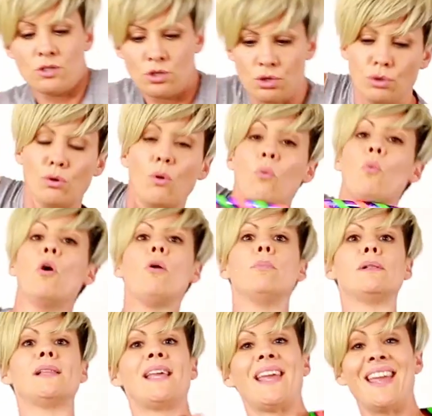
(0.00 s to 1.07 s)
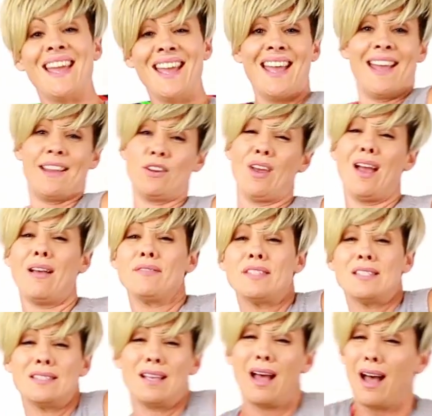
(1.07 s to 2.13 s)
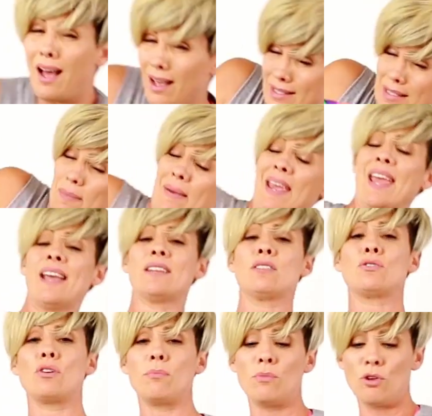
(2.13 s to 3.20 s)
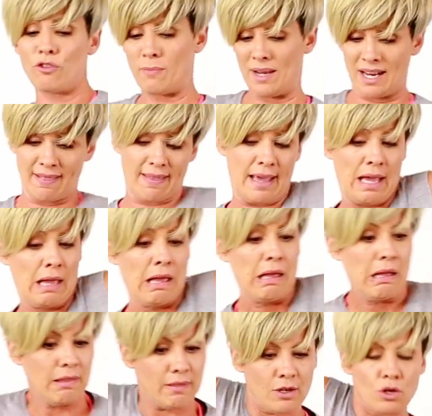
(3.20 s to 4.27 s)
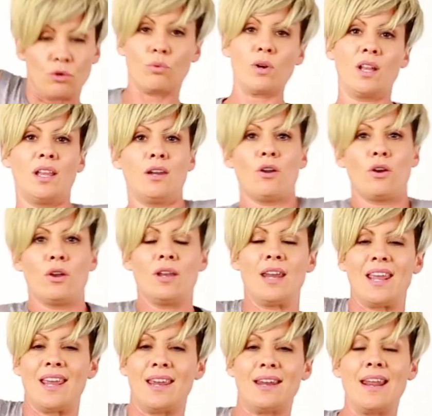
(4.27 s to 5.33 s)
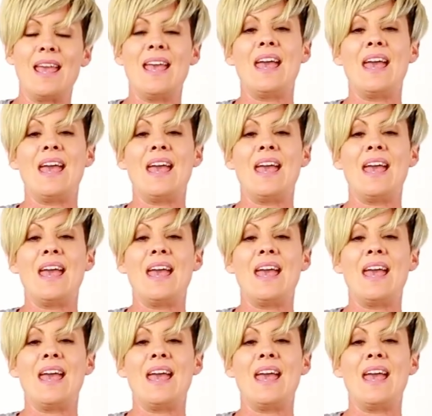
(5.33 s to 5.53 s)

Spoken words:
too wobbly and you have some extra movement in there that you really don't need.